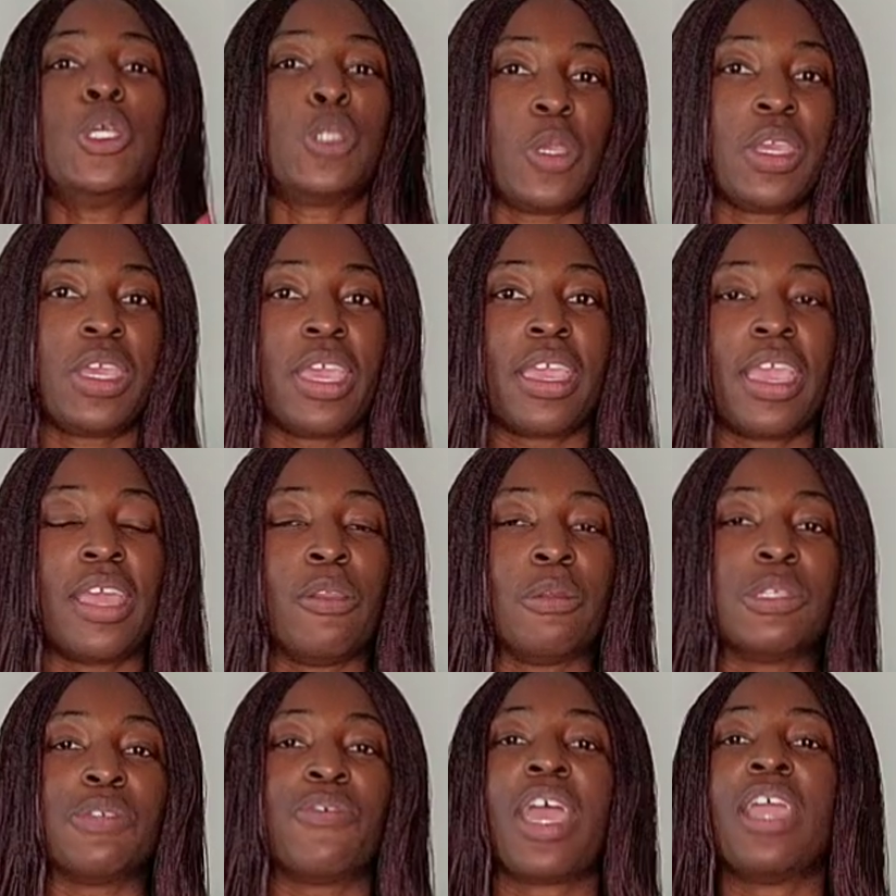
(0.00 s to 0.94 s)
so you can get
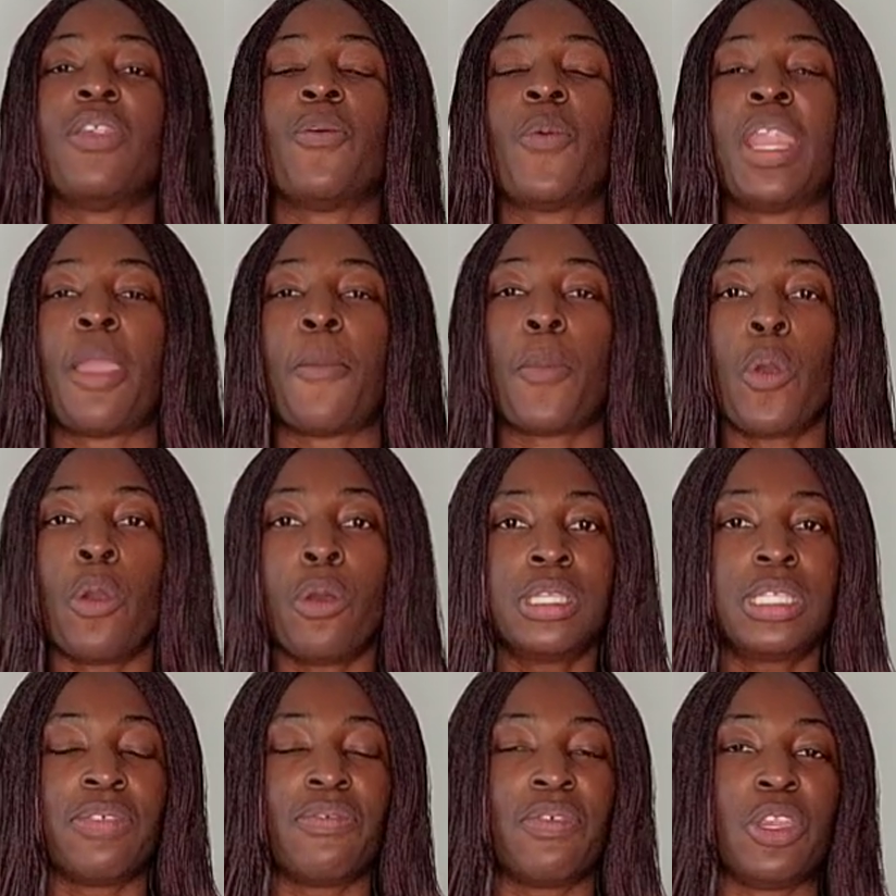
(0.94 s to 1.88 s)
notified when I
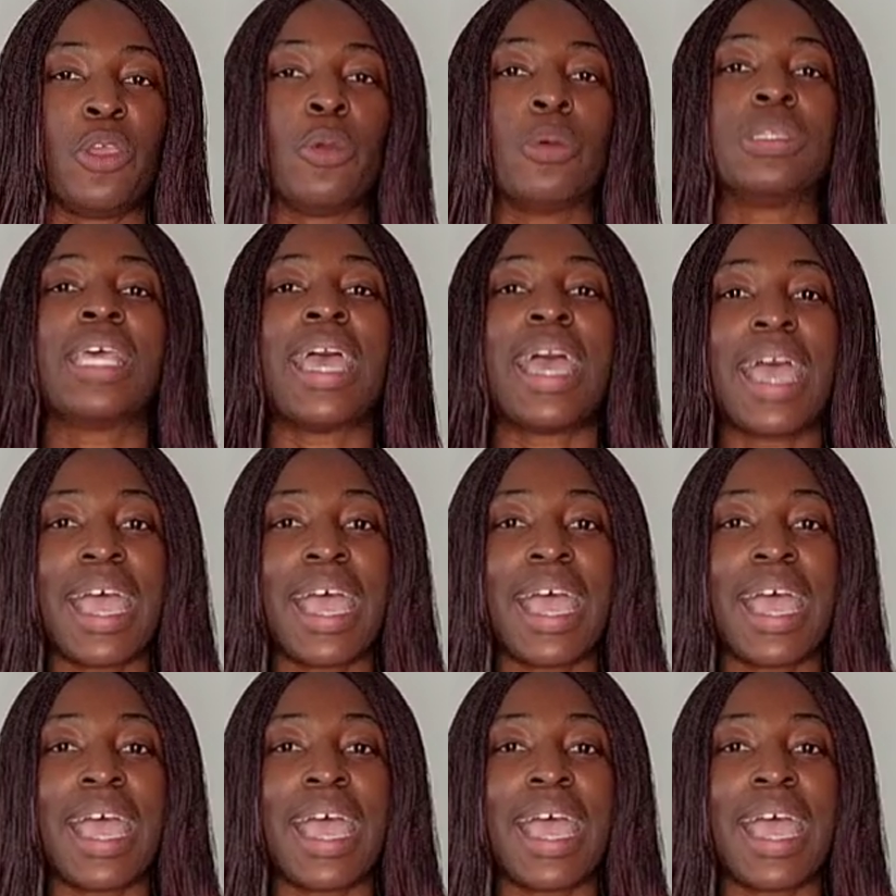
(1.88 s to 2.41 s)
post videos